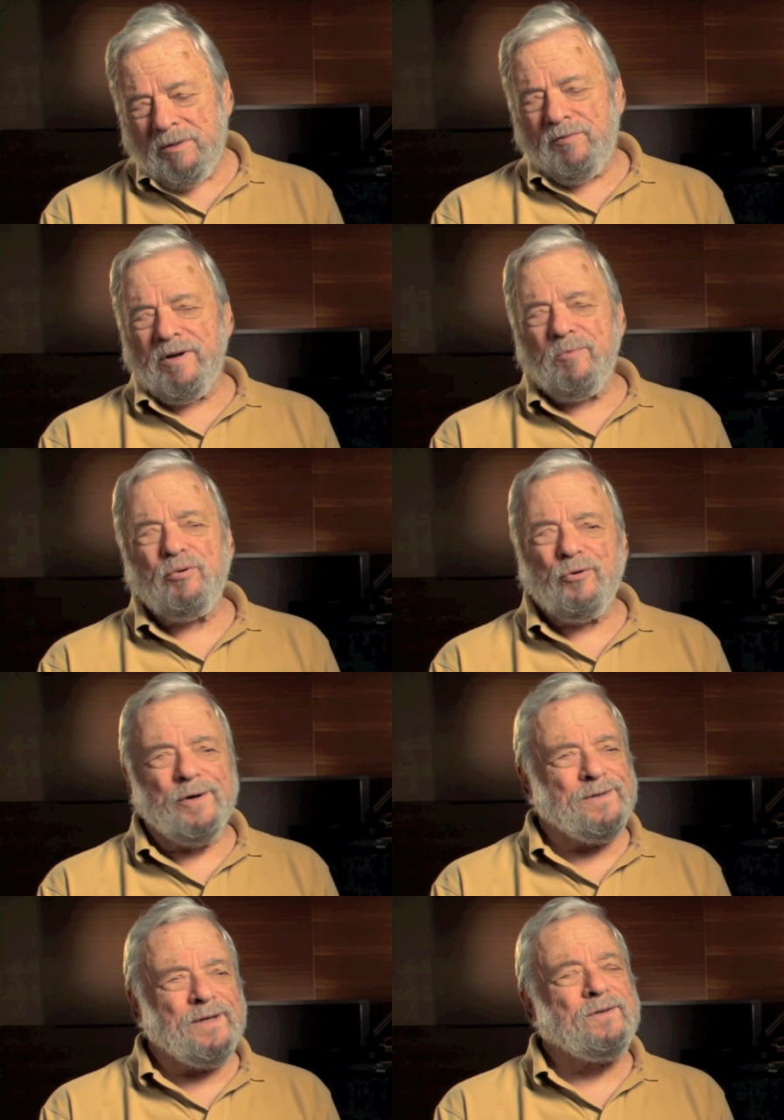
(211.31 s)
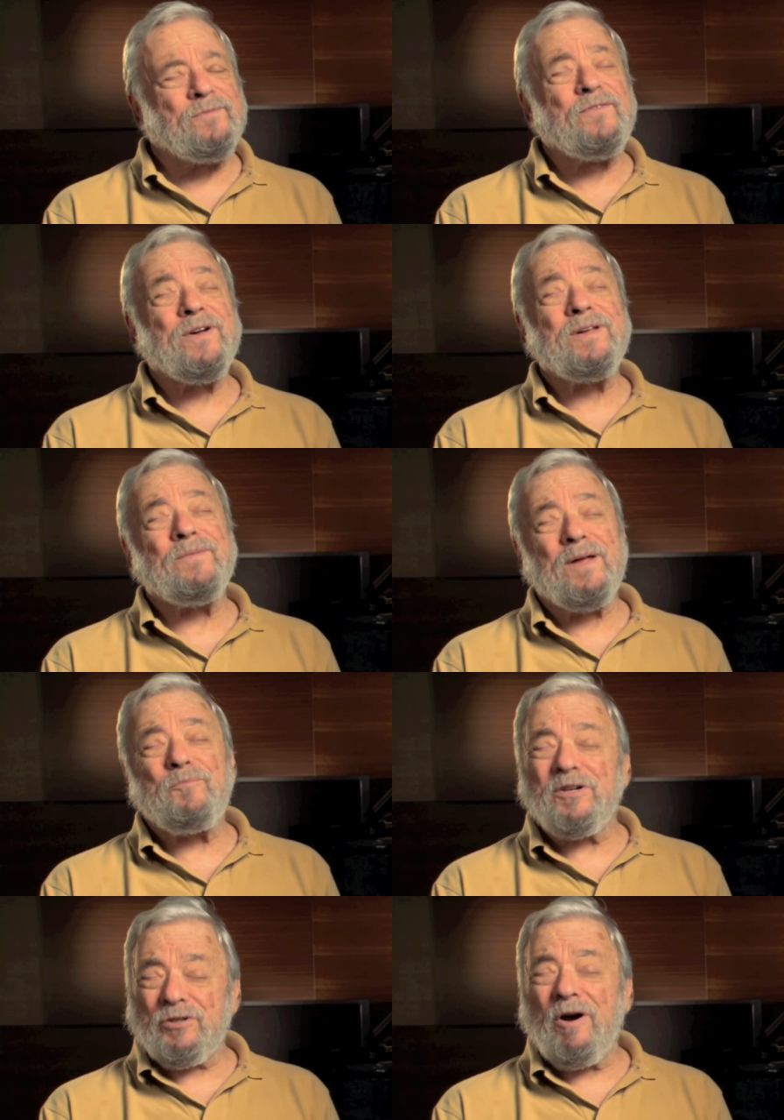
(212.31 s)
It's very important and very and
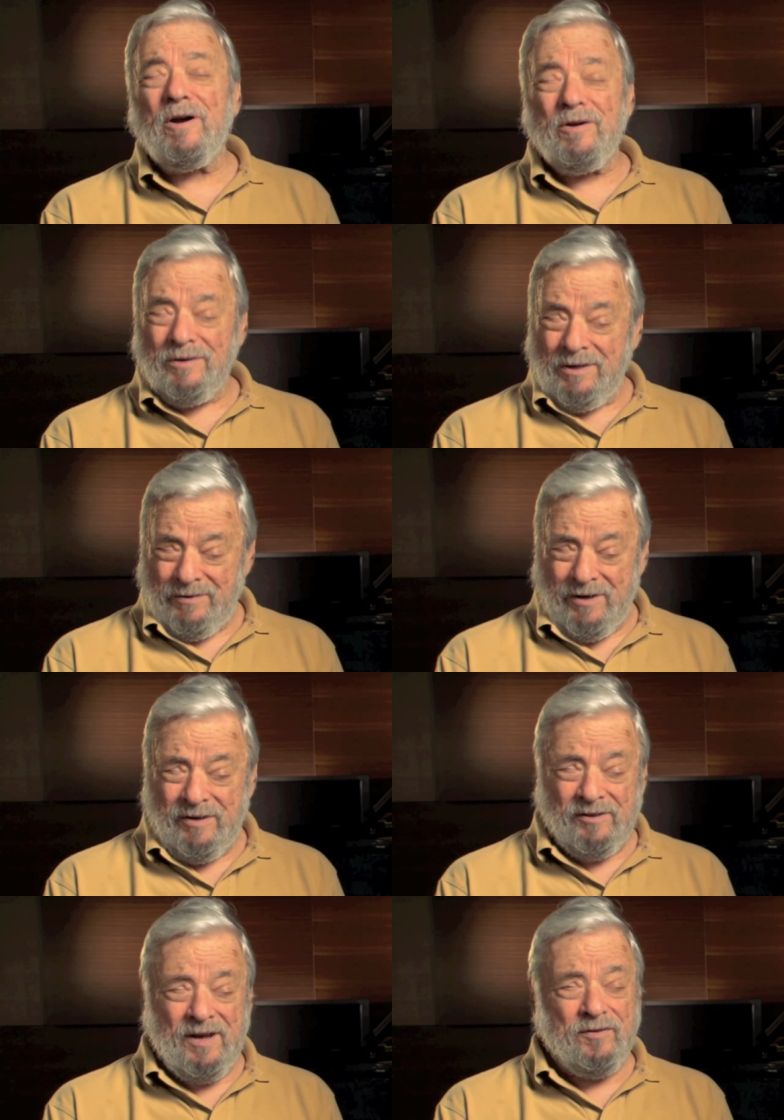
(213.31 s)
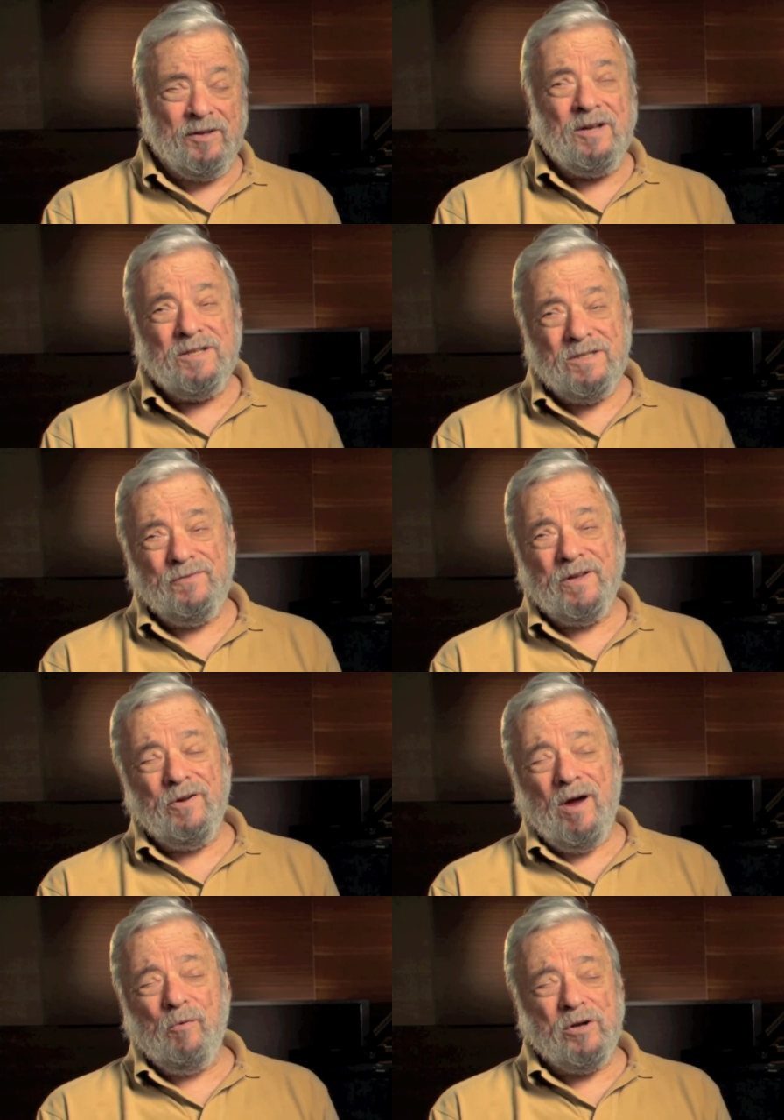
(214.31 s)
much harder than it sounds to
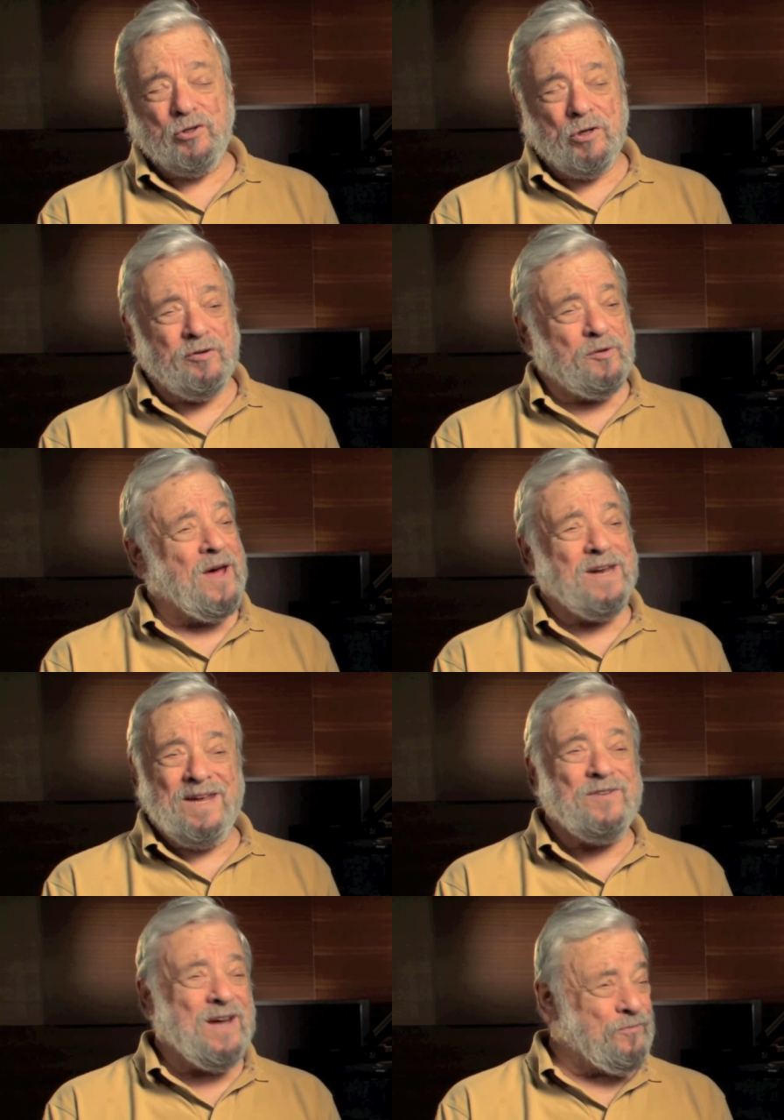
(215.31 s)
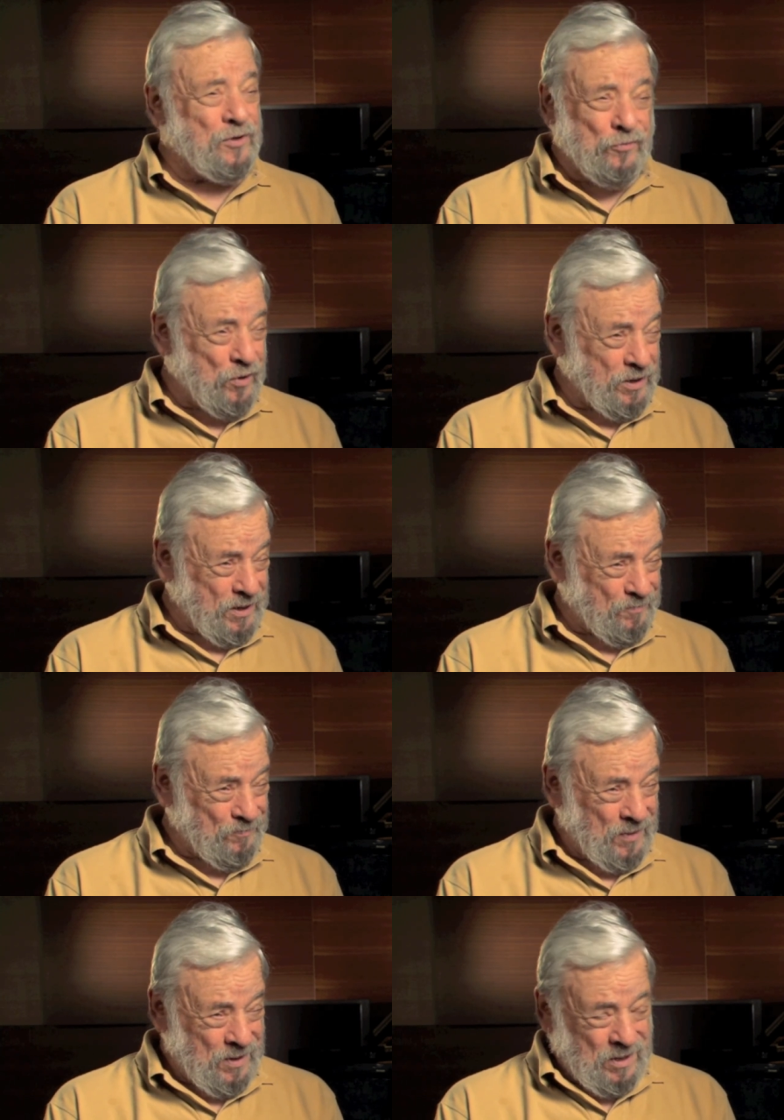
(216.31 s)
figure out what a show is about, even after you've written it.
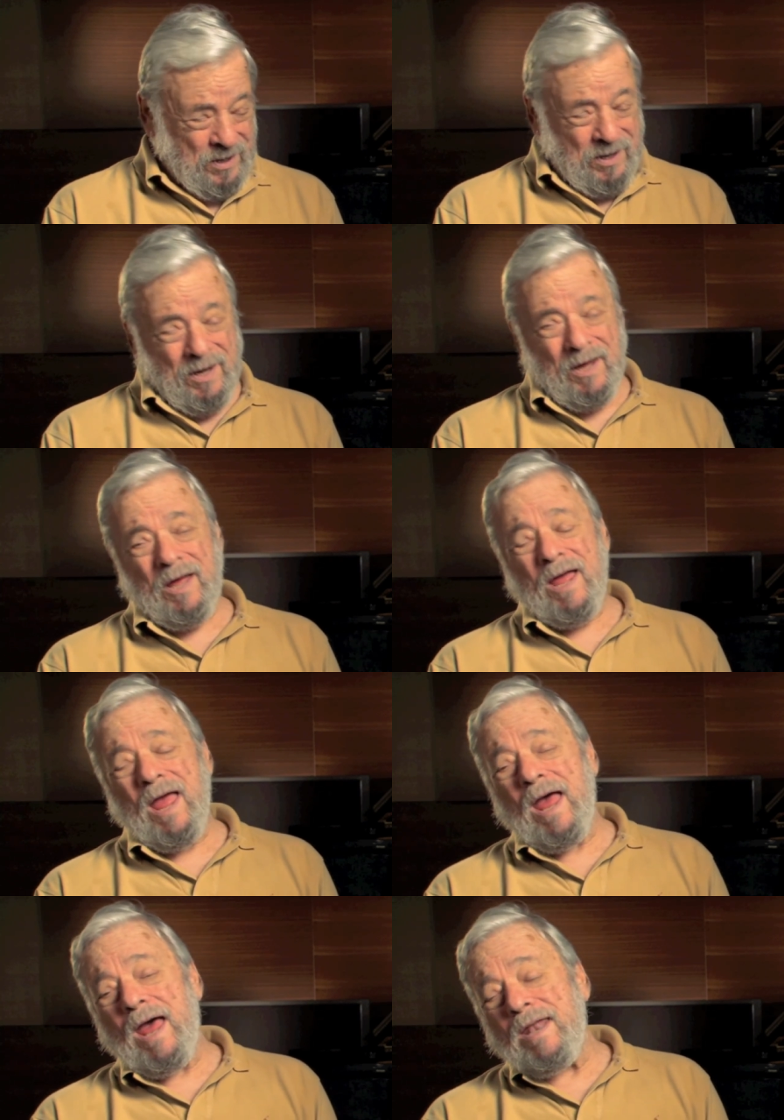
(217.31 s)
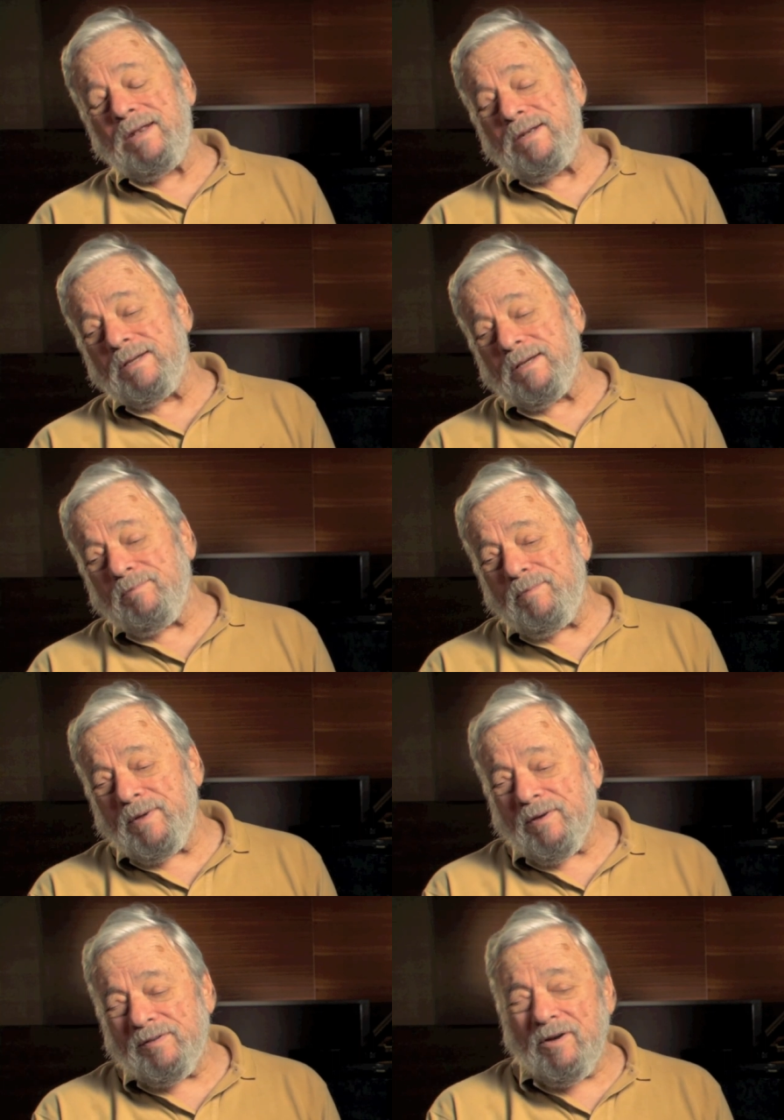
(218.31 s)
Uh, and uh,
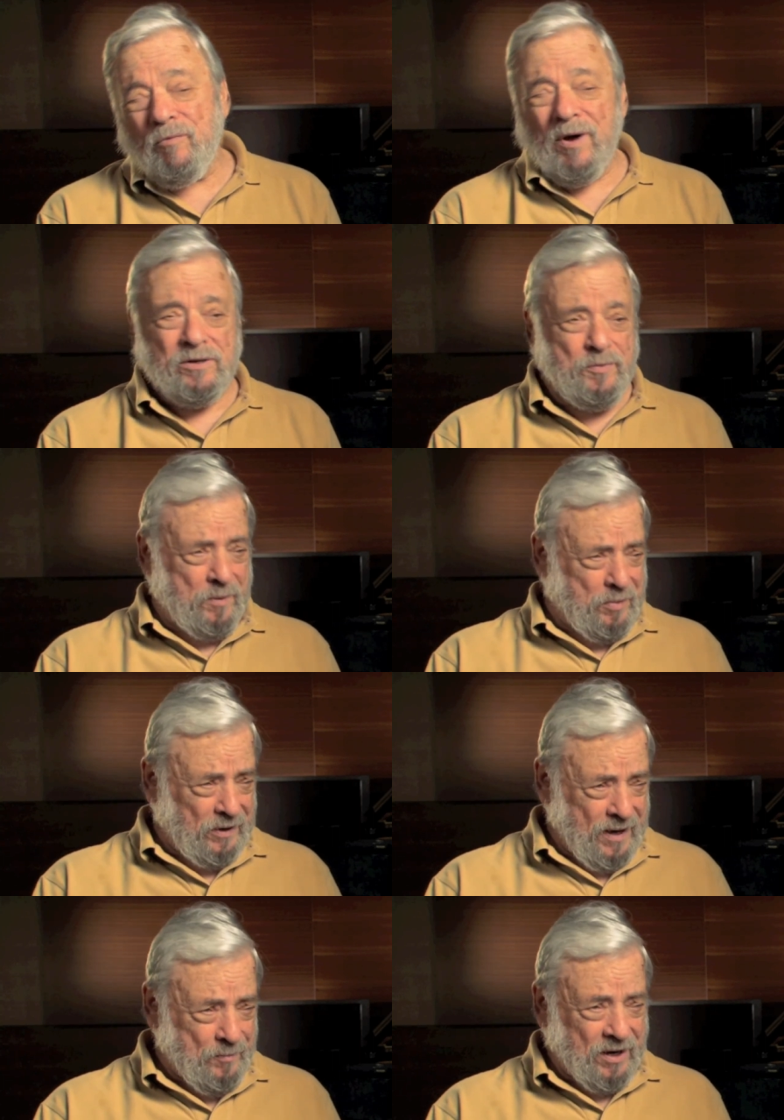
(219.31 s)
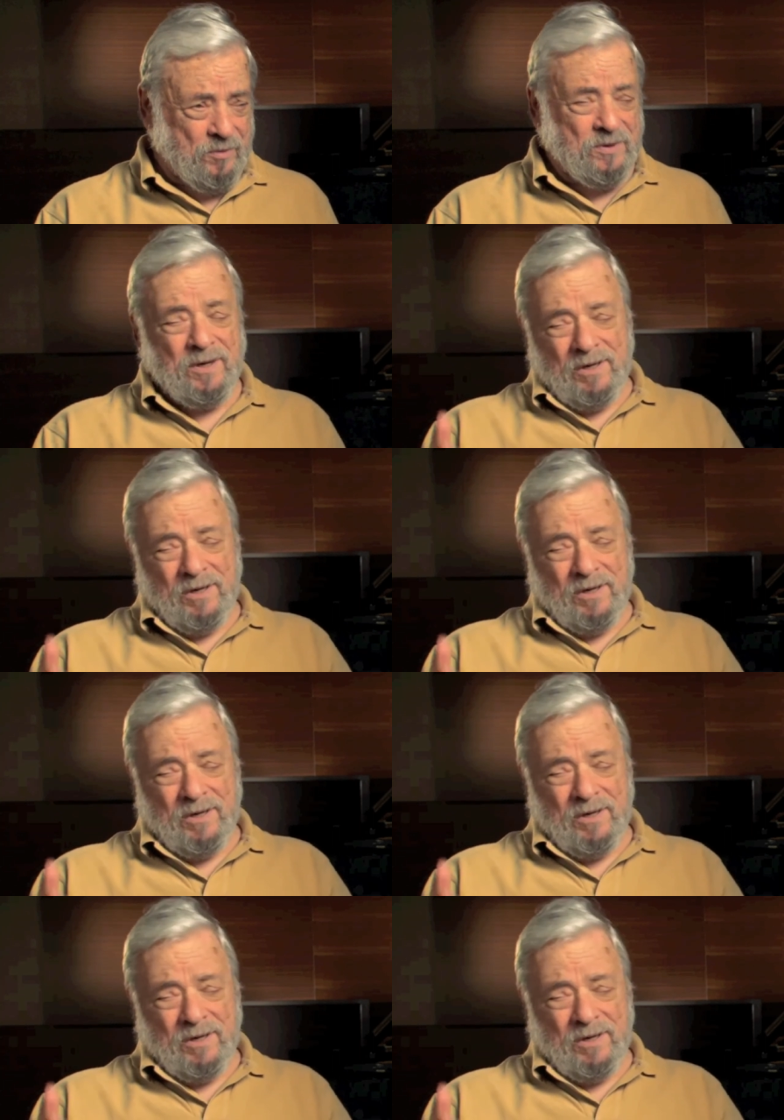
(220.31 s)
because you don't want it to be a polemic and